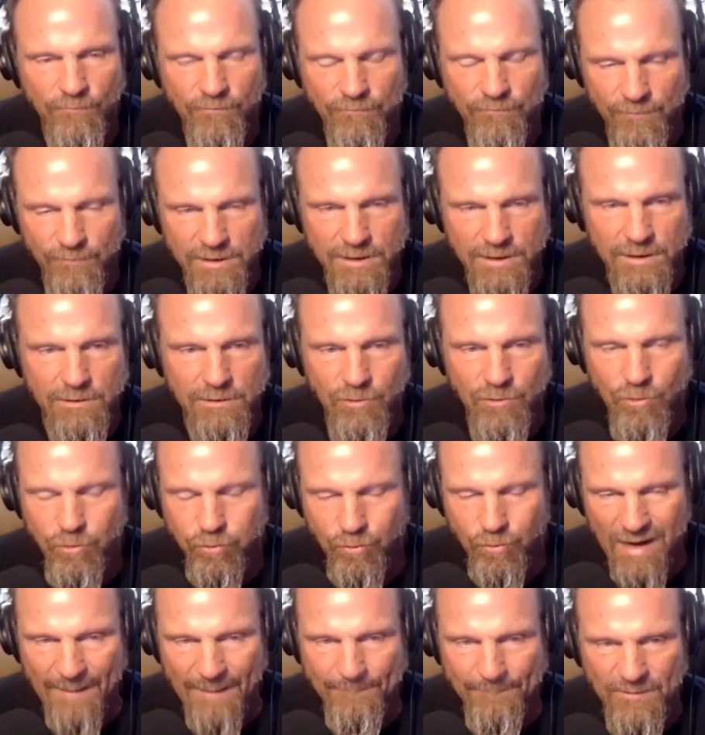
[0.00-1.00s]
freaking
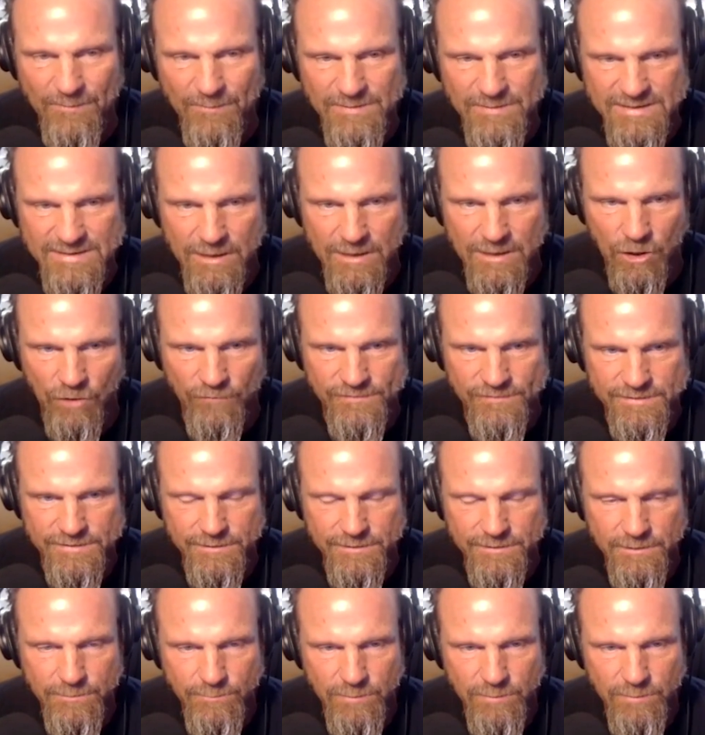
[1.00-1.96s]
crap themselves